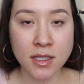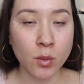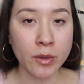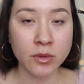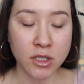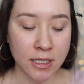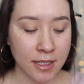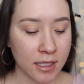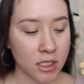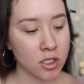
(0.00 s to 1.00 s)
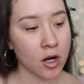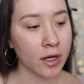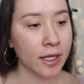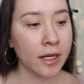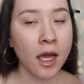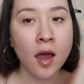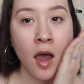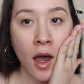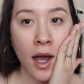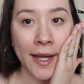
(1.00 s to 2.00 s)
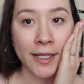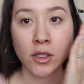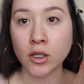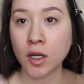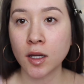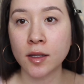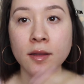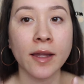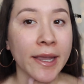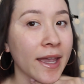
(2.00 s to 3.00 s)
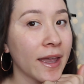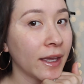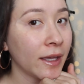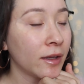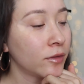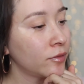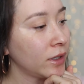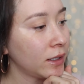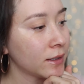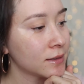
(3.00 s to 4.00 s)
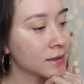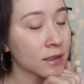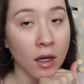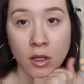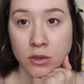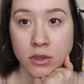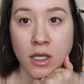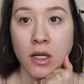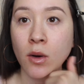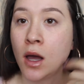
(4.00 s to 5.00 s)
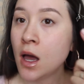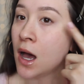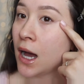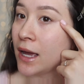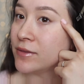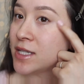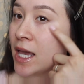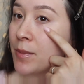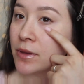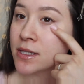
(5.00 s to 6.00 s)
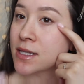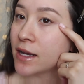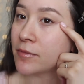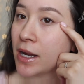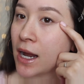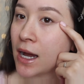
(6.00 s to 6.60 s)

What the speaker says: so we will just get started. I look like a fetus. Also, I have tape on the side of my